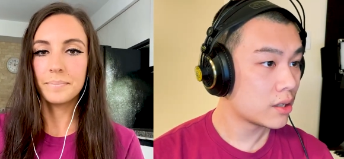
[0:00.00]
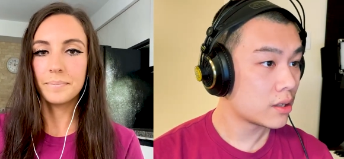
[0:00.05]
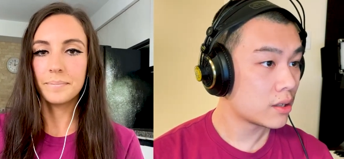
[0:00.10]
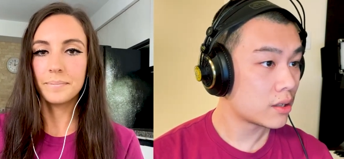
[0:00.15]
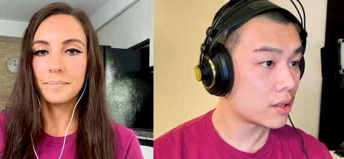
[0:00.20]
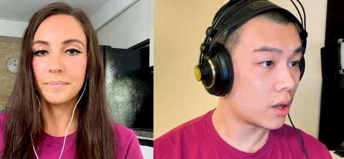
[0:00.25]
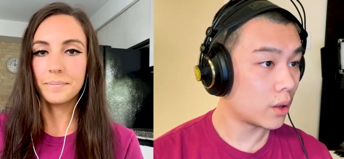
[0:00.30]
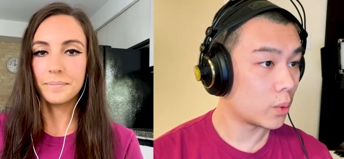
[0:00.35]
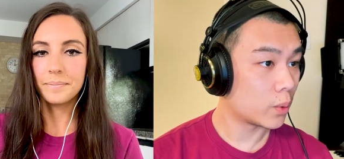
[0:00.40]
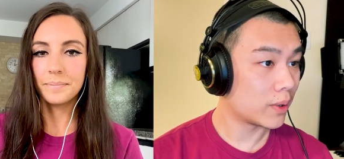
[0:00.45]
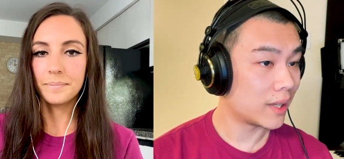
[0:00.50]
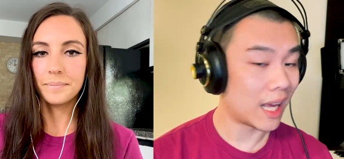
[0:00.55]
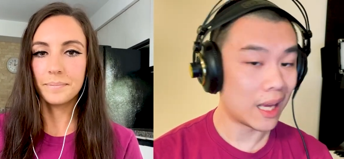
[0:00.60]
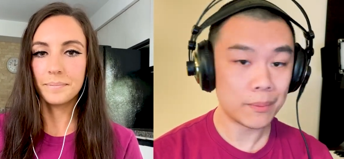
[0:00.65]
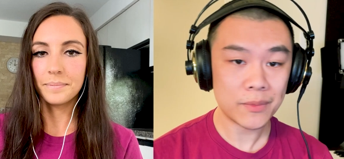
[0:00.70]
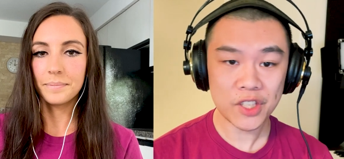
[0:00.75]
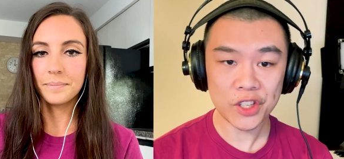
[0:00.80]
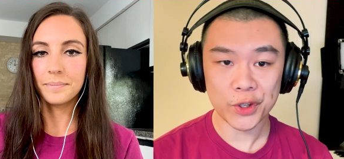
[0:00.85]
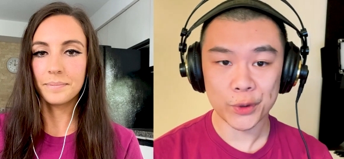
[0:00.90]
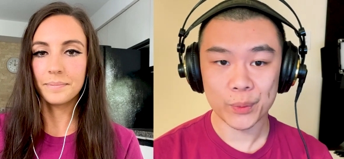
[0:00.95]
Speaker 1: So, game
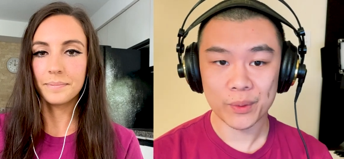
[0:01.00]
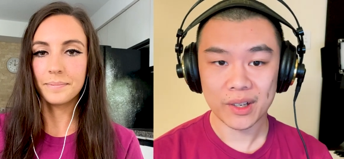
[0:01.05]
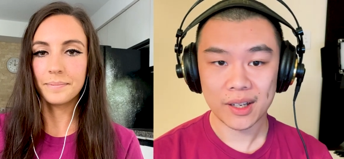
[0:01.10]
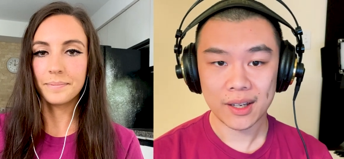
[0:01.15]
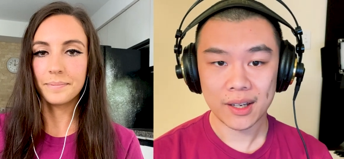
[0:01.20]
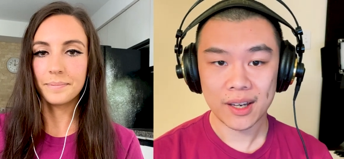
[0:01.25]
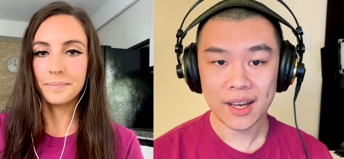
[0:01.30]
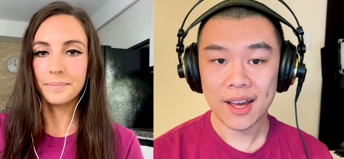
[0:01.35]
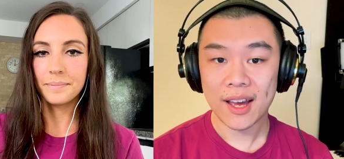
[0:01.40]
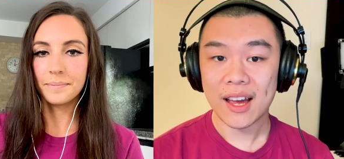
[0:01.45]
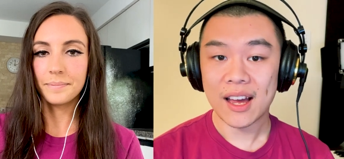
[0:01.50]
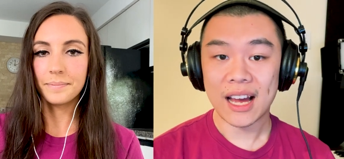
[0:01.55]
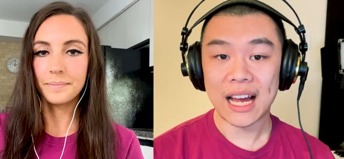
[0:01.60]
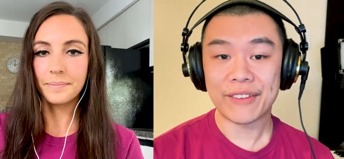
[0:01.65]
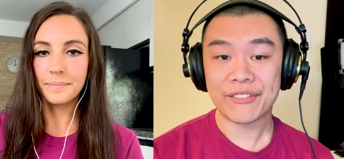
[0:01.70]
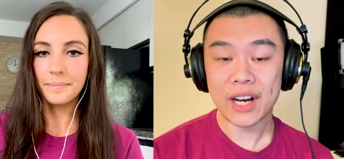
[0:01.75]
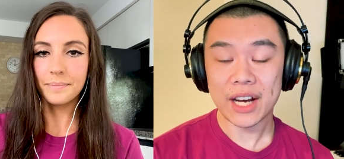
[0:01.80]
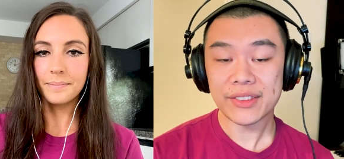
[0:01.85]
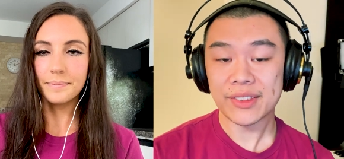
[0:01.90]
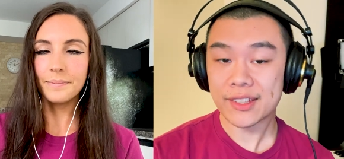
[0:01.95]
two. I've
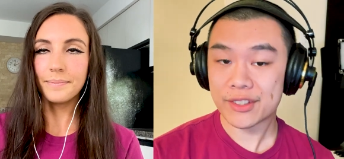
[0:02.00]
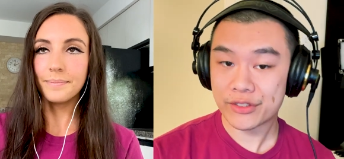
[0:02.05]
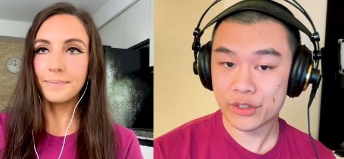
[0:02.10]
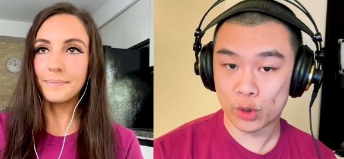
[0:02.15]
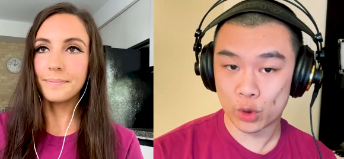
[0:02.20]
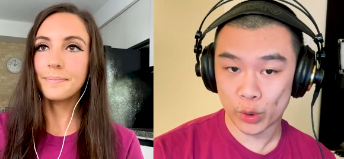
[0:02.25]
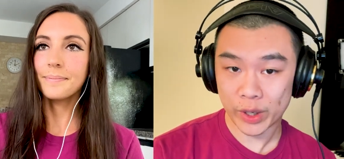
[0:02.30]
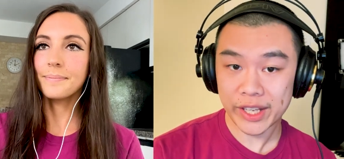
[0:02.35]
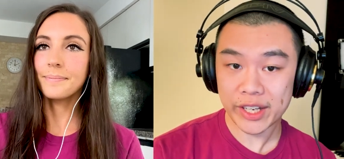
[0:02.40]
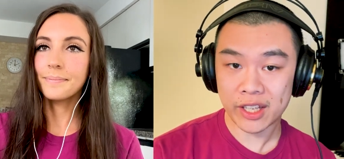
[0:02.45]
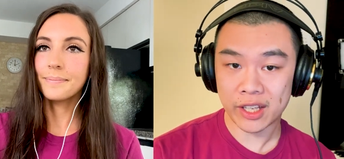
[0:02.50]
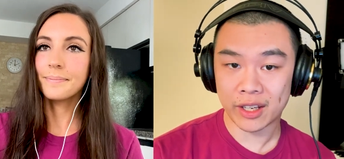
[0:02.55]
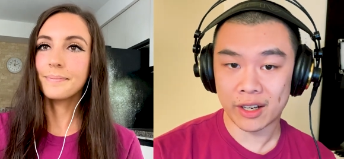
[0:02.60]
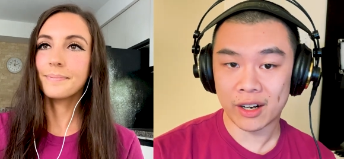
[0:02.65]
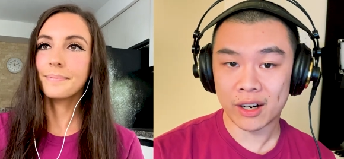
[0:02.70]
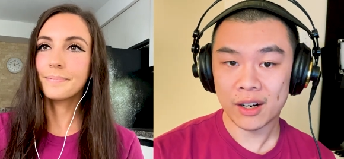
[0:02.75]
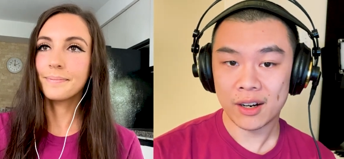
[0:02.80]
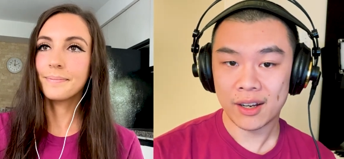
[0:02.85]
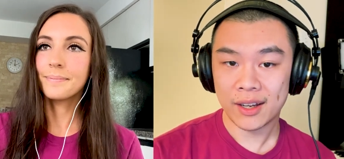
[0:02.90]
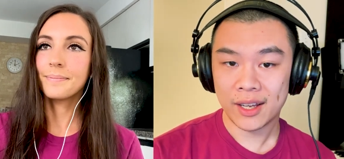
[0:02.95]
got this grid
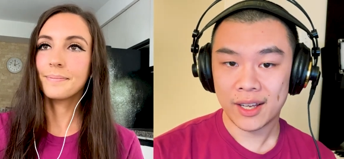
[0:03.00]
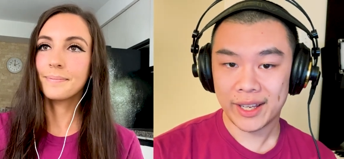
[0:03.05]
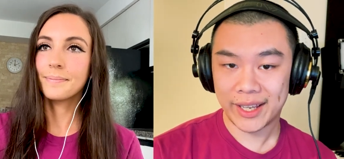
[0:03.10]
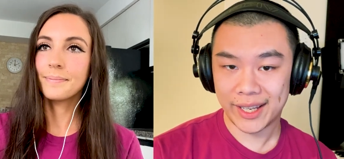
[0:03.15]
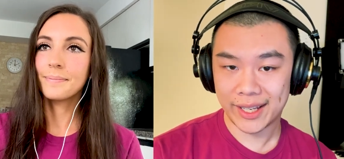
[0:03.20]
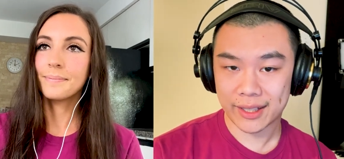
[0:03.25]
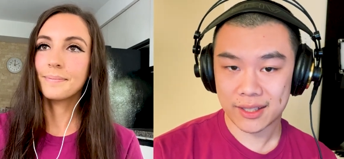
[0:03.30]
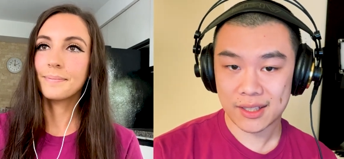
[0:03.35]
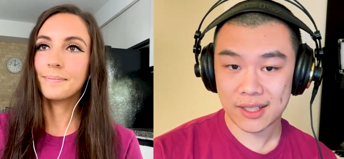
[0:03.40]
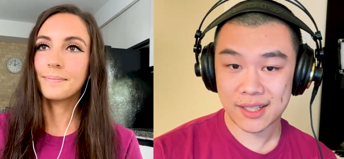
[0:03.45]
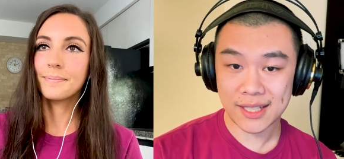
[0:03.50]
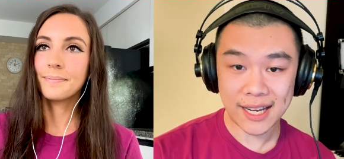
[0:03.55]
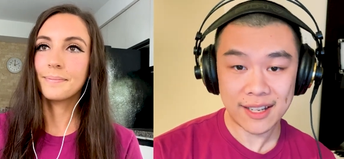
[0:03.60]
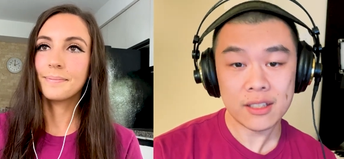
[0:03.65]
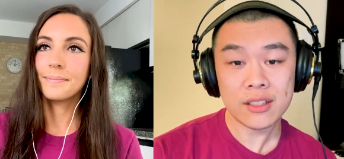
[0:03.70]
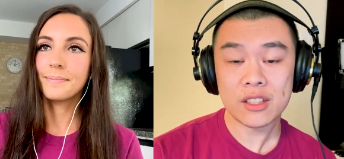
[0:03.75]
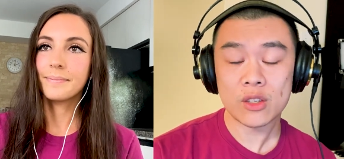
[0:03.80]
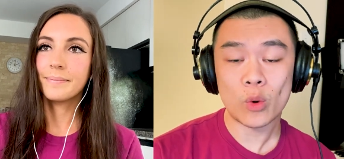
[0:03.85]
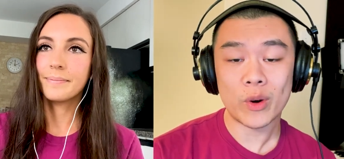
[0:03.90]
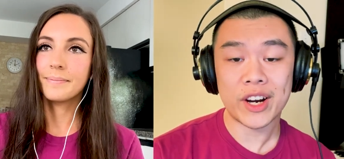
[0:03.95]
here. It's 10
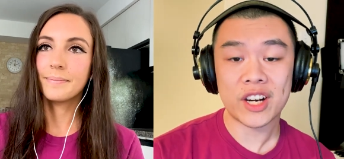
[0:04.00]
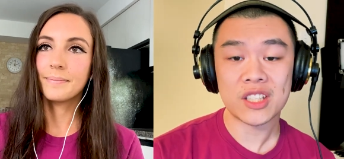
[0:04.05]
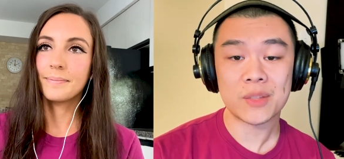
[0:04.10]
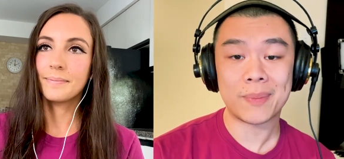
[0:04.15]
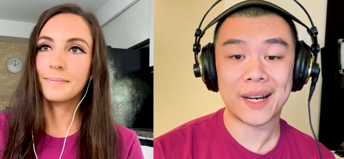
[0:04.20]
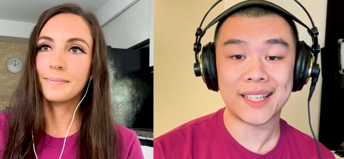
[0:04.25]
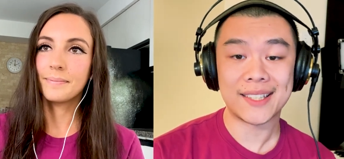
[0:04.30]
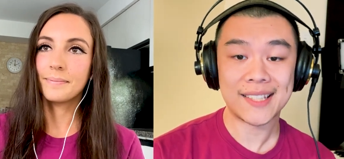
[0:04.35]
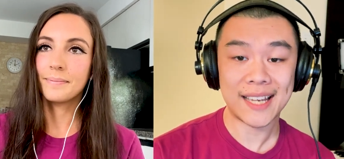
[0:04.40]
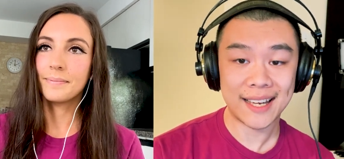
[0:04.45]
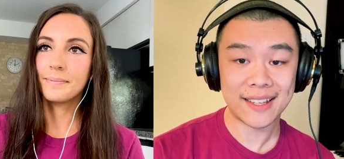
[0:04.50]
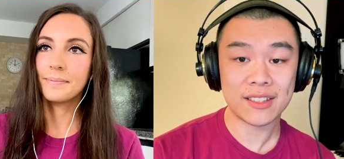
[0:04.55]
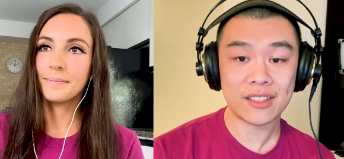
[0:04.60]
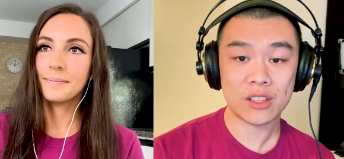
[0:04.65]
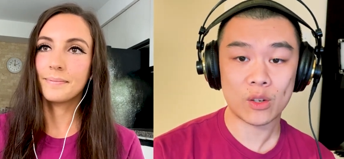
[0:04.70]
squares by 10